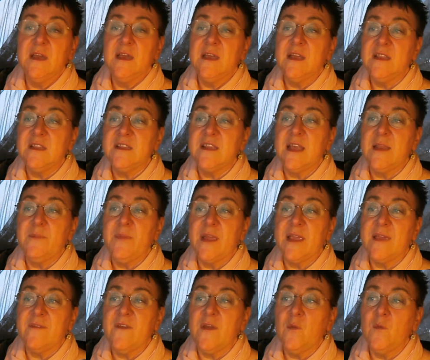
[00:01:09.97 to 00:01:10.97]
Instead, by
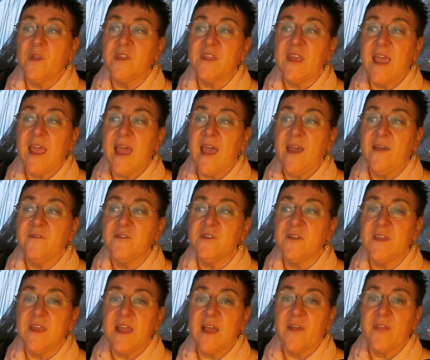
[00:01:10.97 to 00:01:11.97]
giving what they have to
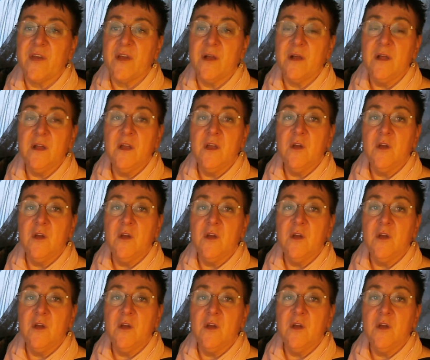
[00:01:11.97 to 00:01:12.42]
the other